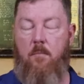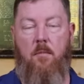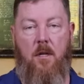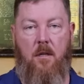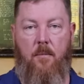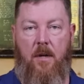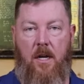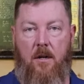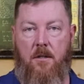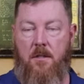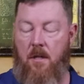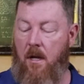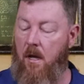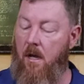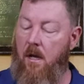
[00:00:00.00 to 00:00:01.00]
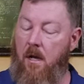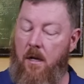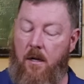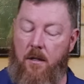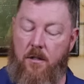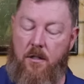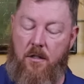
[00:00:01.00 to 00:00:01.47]
millimeters.
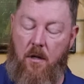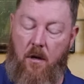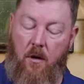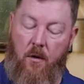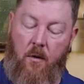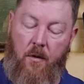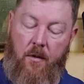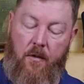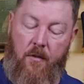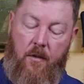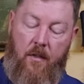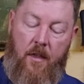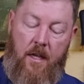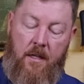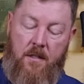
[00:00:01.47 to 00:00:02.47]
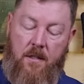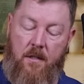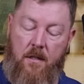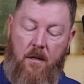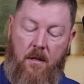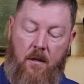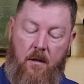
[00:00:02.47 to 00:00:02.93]
So
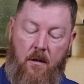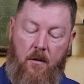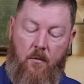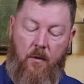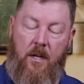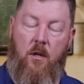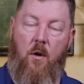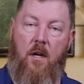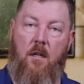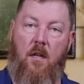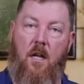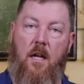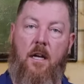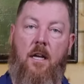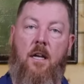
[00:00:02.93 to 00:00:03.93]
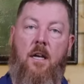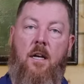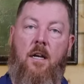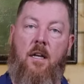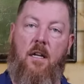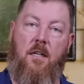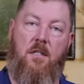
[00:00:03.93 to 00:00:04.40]
this recoil lug
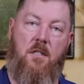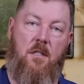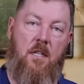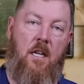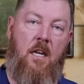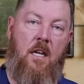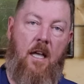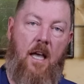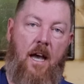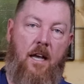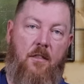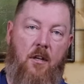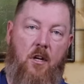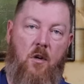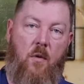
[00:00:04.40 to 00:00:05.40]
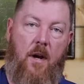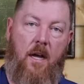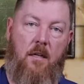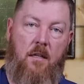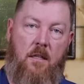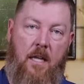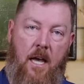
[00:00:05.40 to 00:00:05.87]
is sitting at the correct
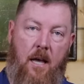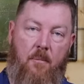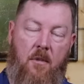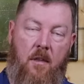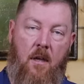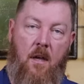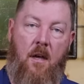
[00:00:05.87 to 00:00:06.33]
depth.